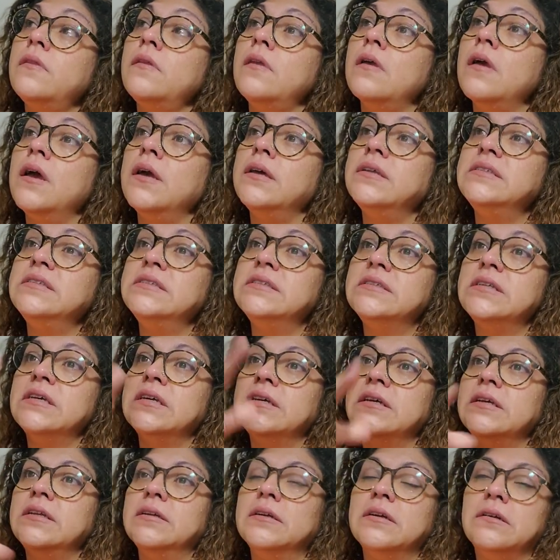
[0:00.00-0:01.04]
I'd stick
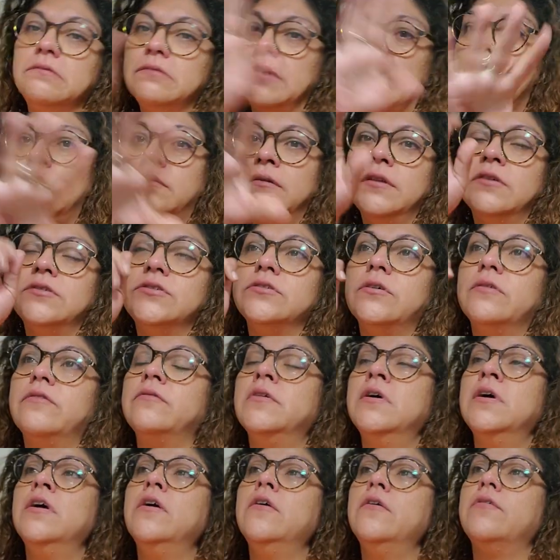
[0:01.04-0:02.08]
it around. And so
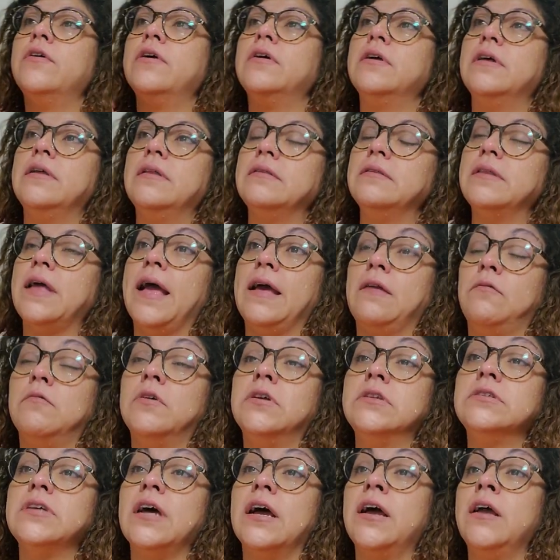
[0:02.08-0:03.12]
at
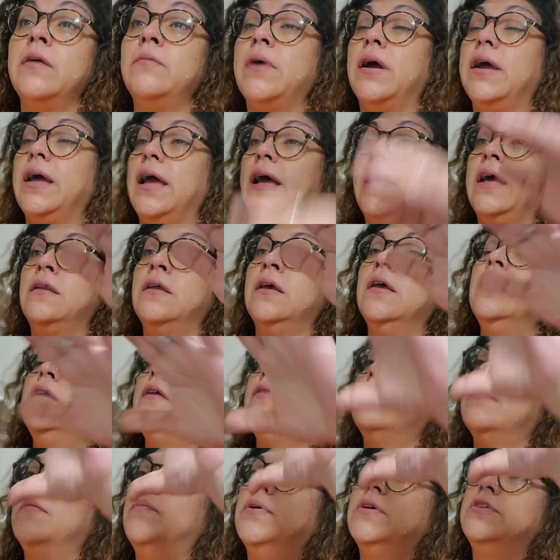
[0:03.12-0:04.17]
one time, I had
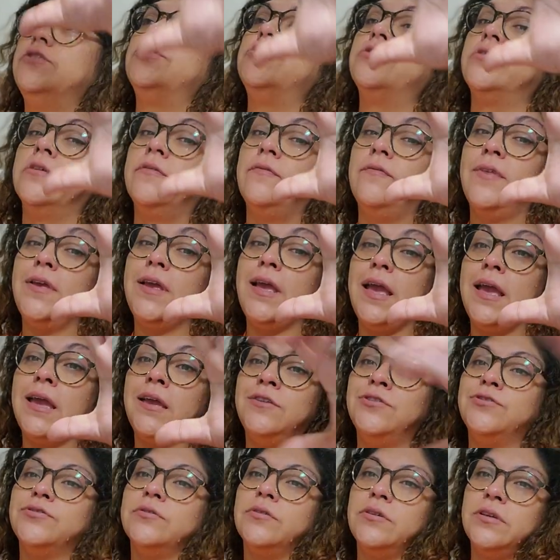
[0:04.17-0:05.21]
the picture of the
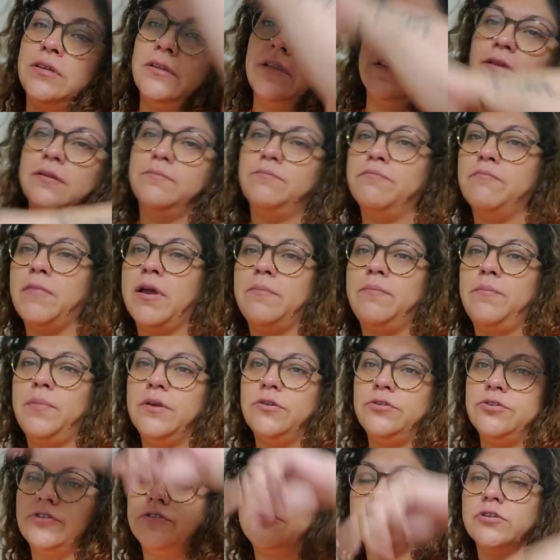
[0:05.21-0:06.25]
angel and my
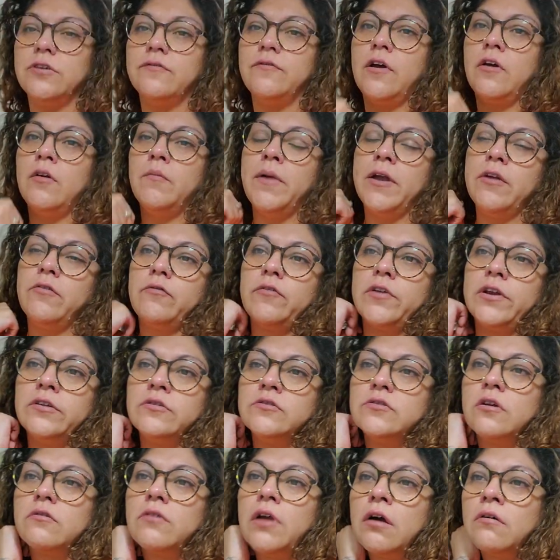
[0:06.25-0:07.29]
pictures of all my friends
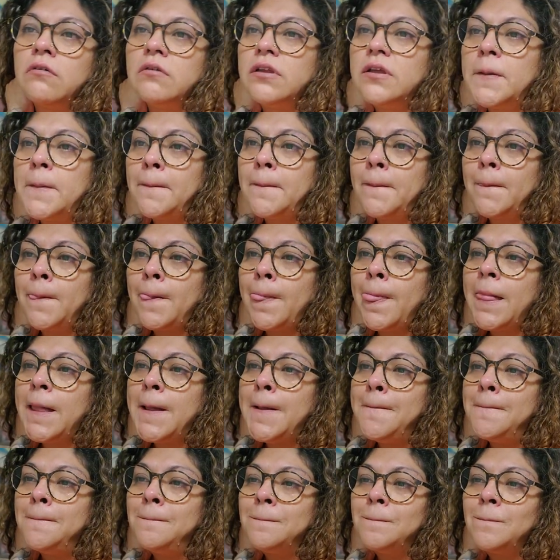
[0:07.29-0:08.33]
around it.
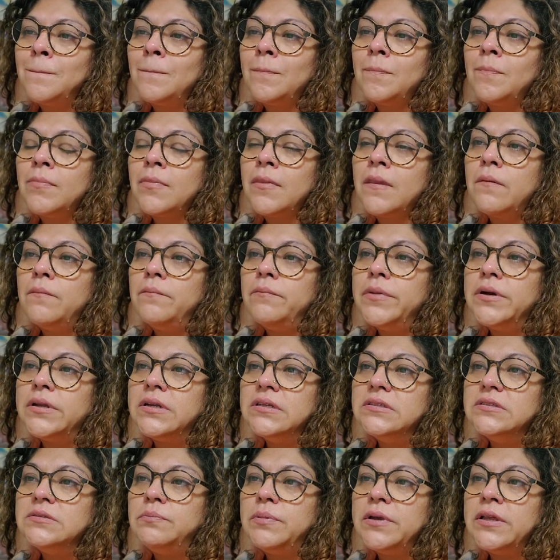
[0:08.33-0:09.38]
But
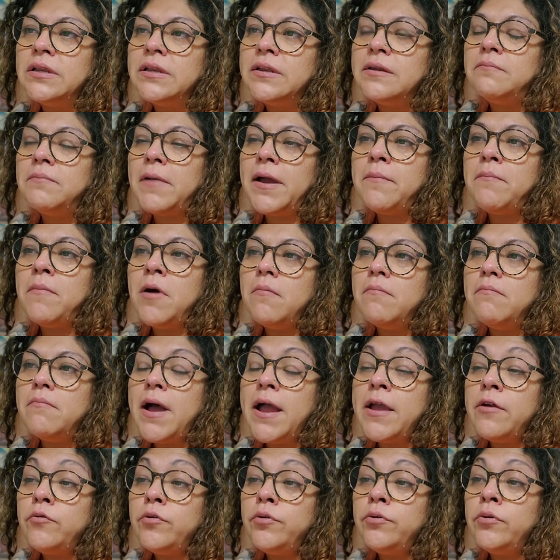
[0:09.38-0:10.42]
it's been in my
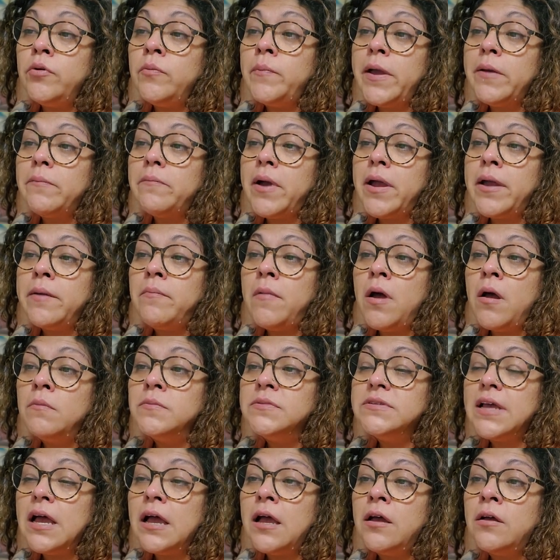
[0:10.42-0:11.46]
room at my
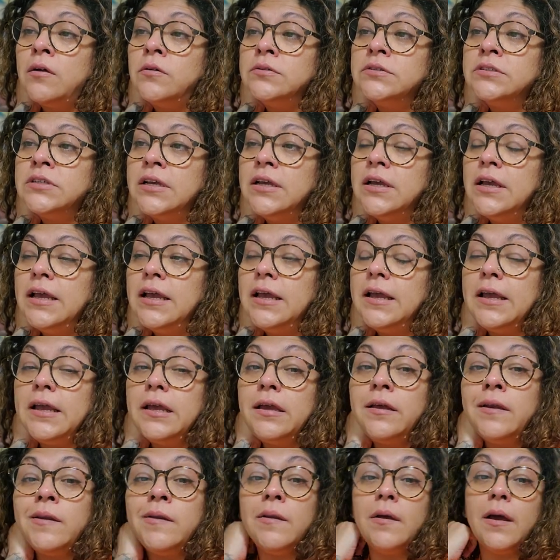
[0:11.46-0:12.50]
mom's house,
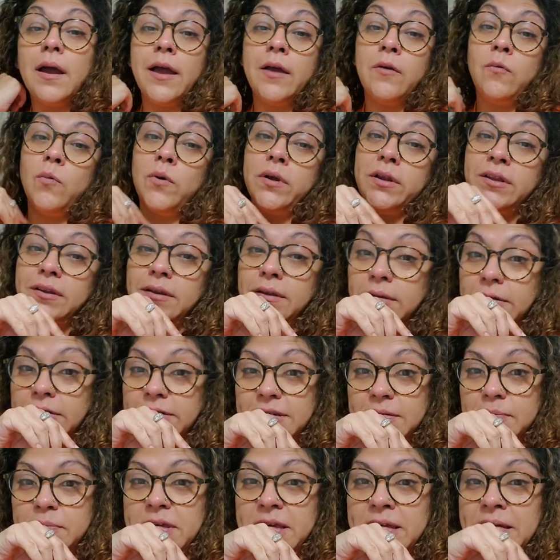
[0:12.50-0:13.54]
and I wanted it
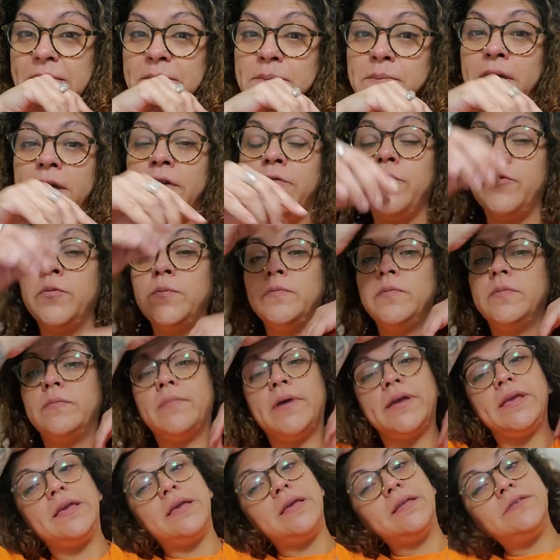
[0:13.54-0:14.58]
to be in my room, my
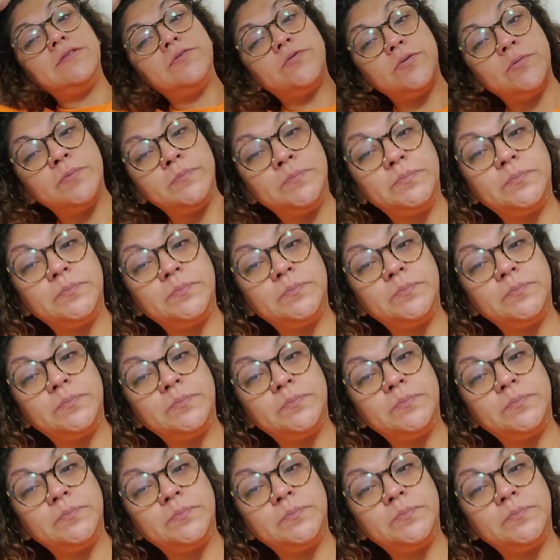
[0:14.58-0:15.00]
kids' room.